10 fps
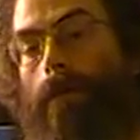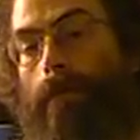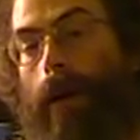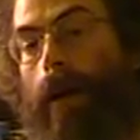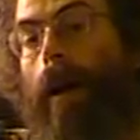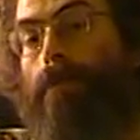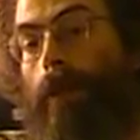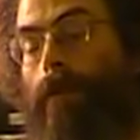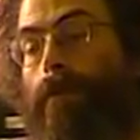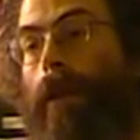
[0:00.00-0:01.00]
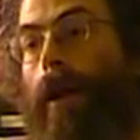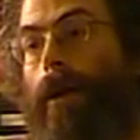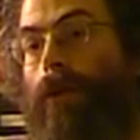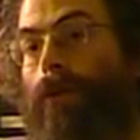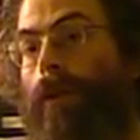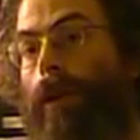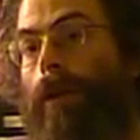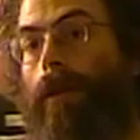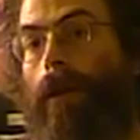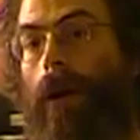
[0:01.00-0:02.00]
But a couple of players
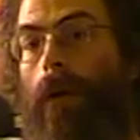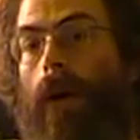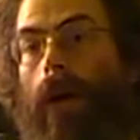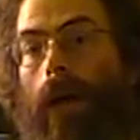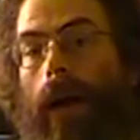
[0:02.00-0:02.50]
willing to go all